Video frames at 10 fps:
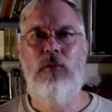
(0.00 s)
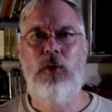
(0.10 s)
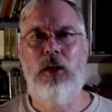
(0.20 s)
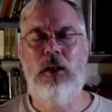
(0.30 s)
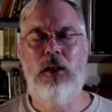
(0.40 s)

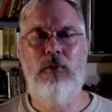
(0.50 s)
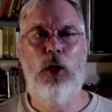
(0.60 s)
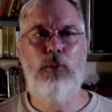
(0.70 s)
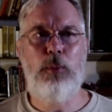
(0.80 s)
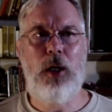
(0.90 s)

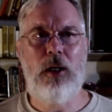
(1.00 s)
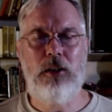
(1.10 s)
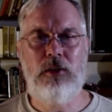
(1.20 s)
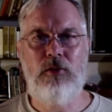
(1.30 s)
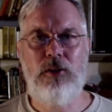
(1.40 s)
Ambapali's
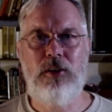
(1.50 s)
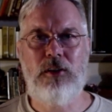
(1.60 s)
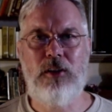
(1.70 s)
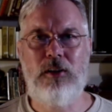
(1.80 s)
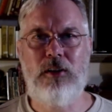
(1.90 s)
verses,
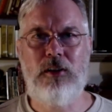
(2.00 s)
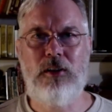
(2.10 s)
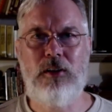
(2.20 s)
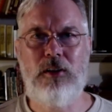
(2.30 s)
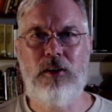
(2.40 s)
are sort of
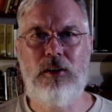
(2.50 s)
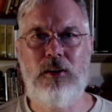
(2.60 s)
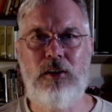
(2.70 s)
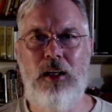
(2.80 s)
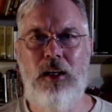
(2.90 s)
comparing,